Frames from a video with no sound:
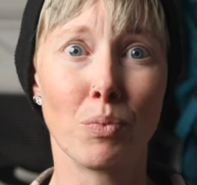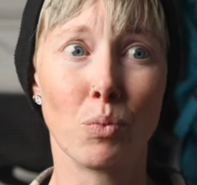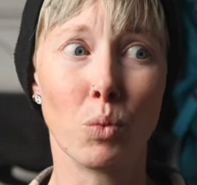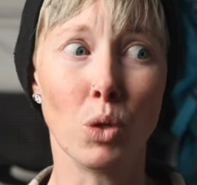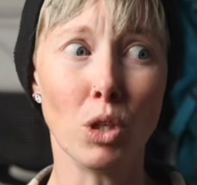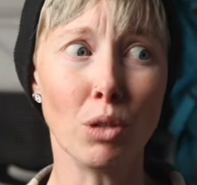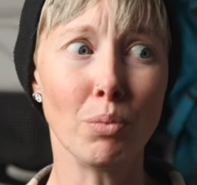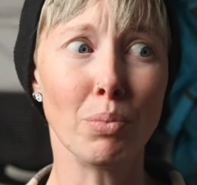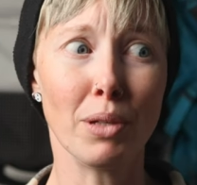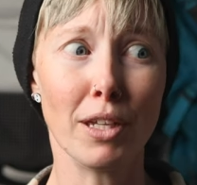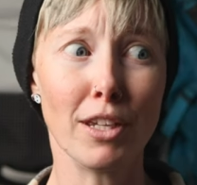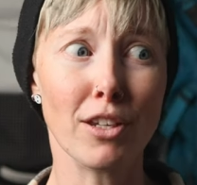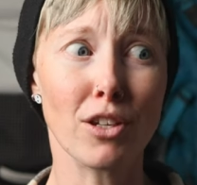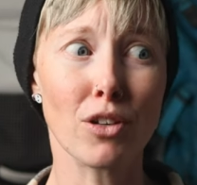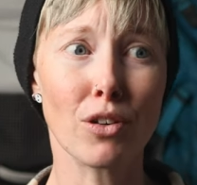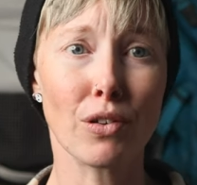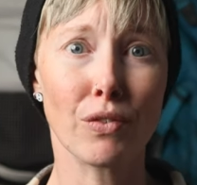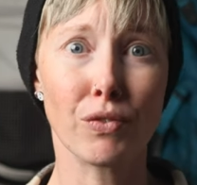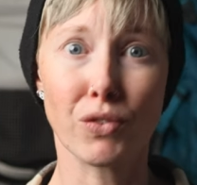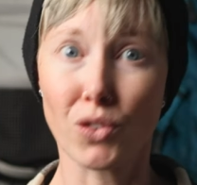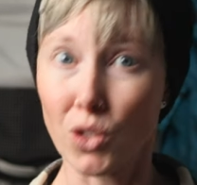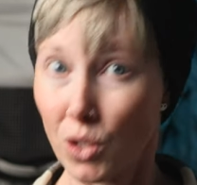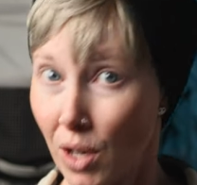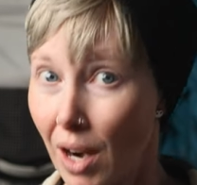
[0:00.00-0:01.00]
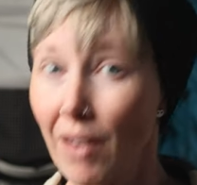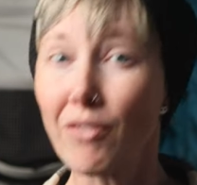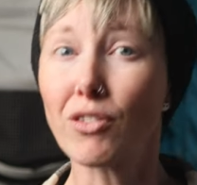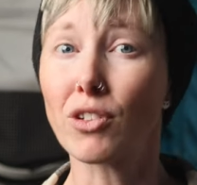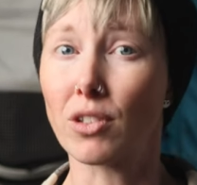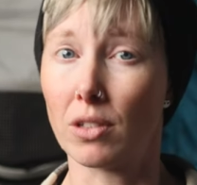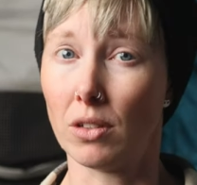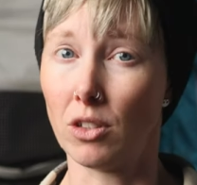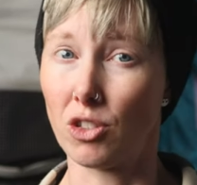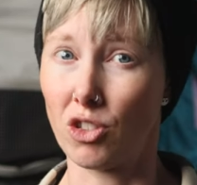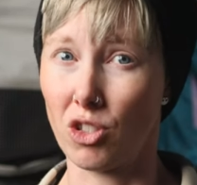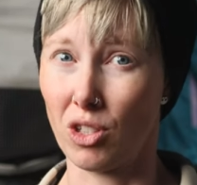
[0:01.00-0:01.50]
will be your
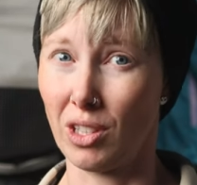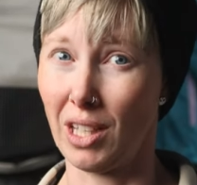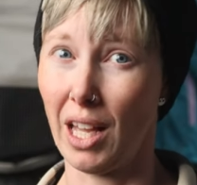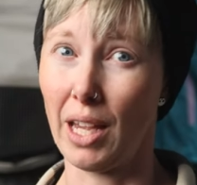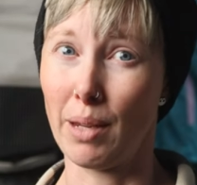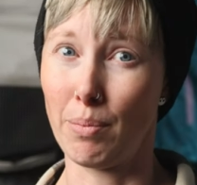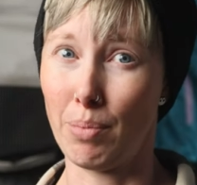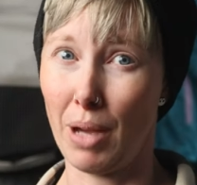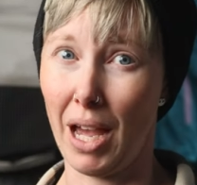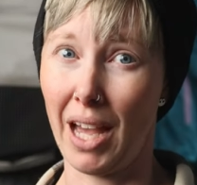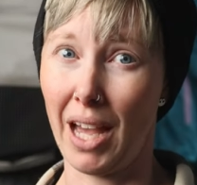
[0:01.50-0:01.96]
forever ultralight